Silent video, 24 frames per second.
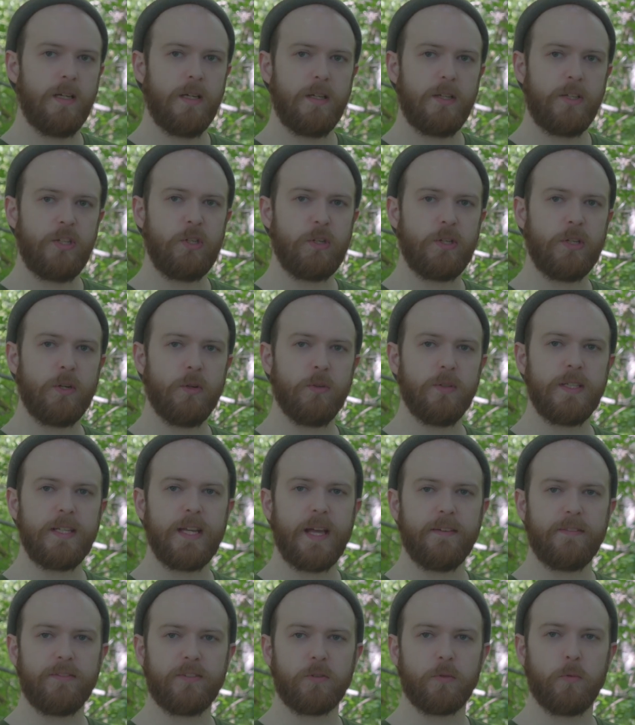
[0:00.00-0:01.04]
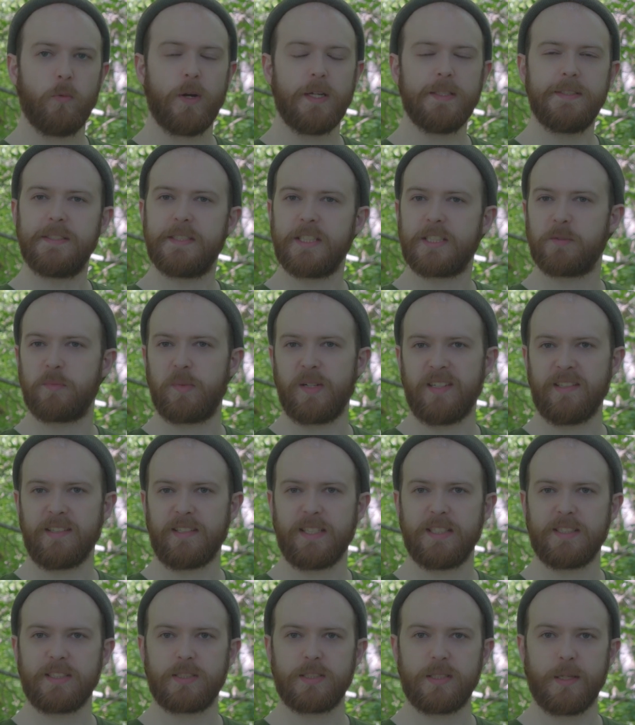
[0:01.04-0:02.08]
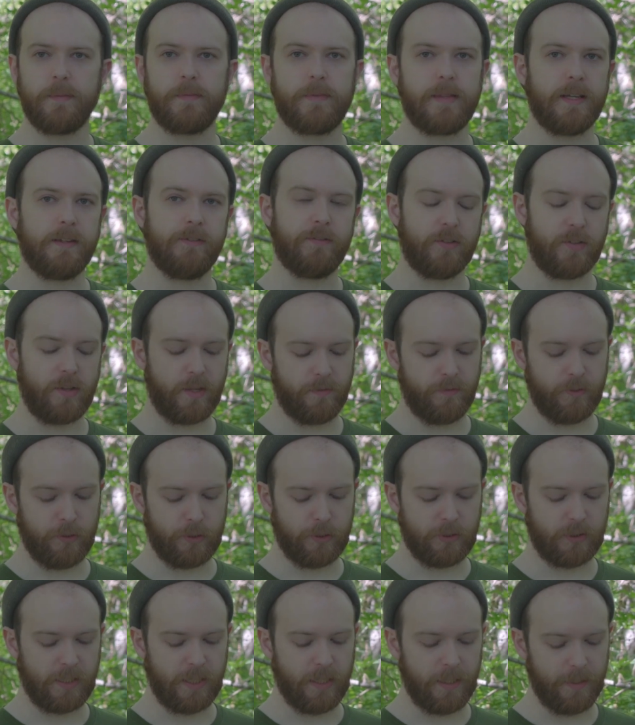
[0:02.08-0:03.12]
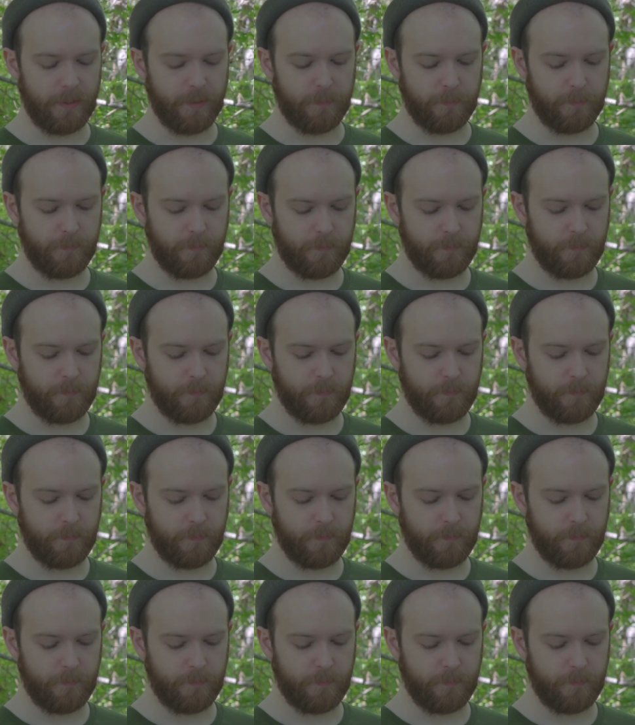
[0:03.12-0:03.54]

You can only ever once experience something for the first time.